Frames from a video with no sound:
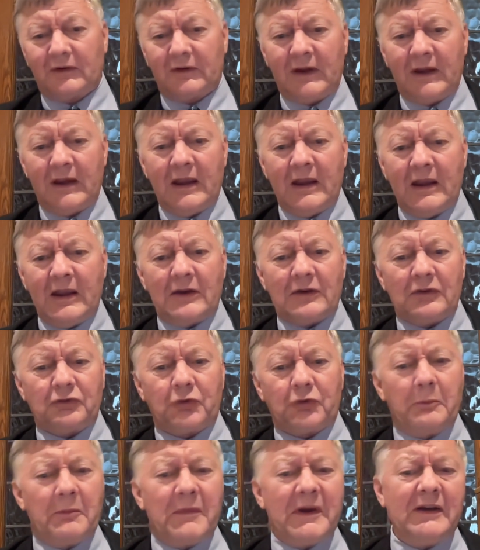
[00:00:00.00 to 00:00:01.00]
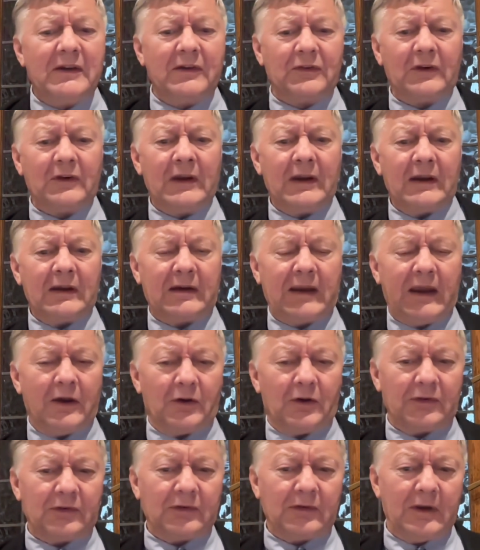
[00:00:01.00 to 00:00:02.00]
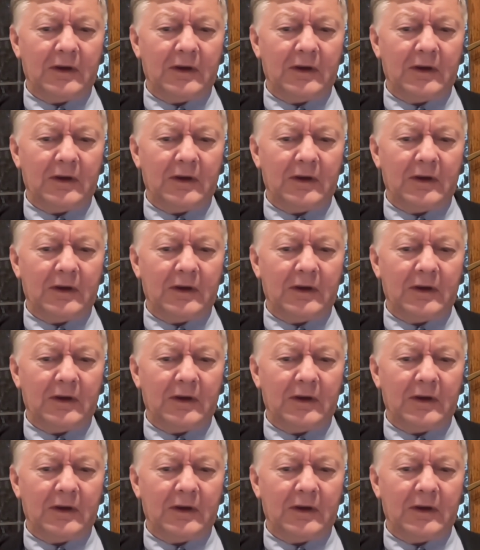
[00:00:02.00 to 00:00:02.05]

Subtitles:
and tremendous chaos.